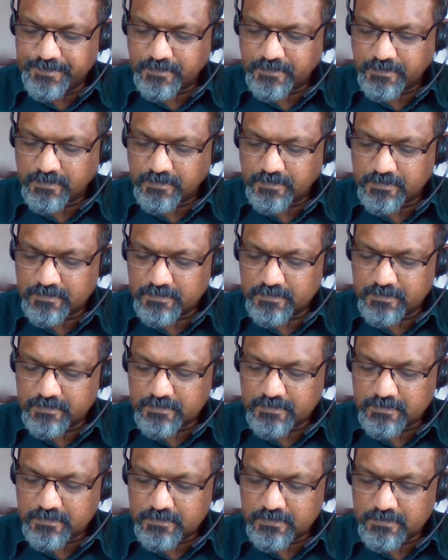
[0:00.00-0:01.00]

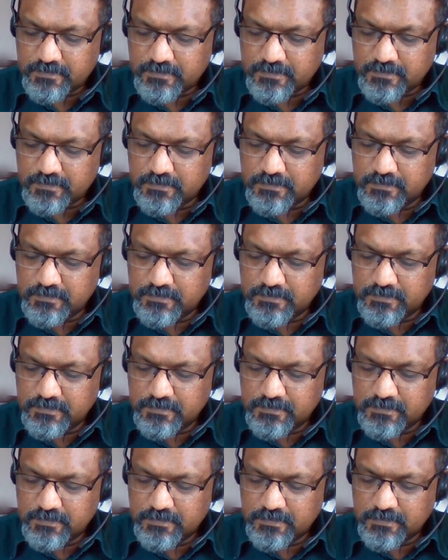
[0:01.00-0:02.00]

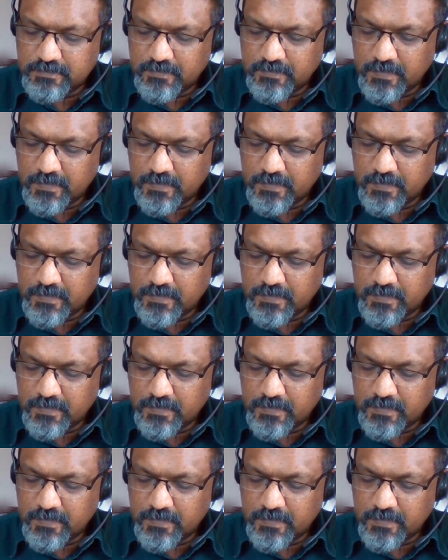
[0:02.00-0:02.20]
Nobody speaks.